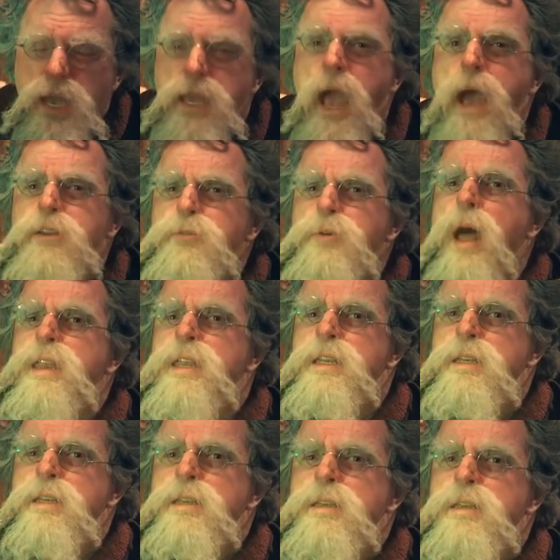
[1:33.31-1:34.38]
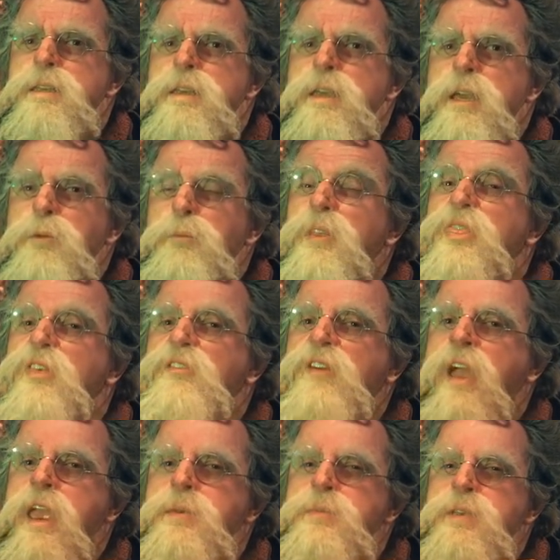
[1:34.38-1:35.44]
He had a run-in with the
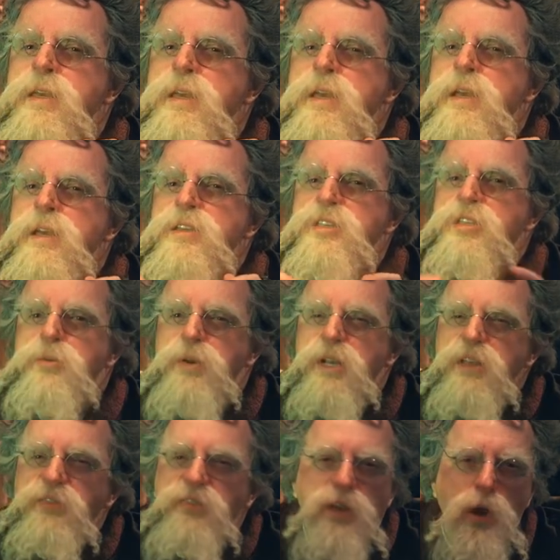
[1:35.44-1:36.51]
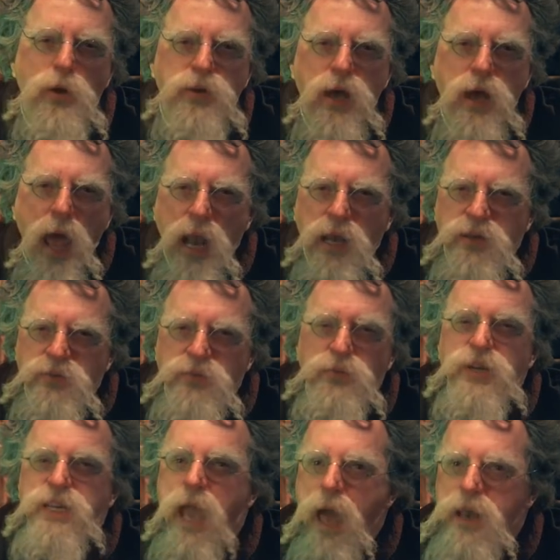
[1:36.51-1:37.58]
famed Cyrilla Fiona Ellen
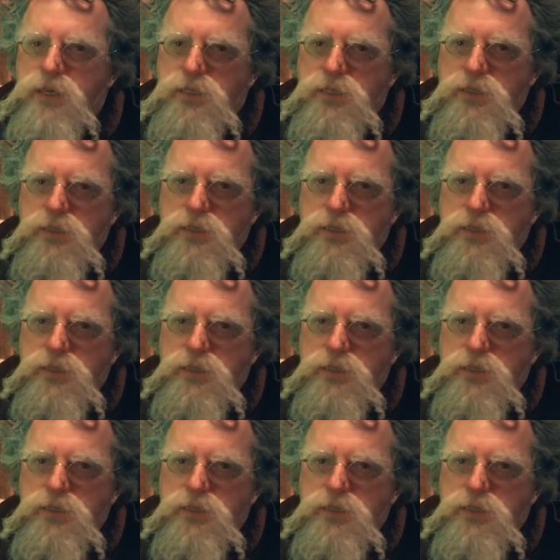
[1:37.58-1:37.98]
Rhiannon.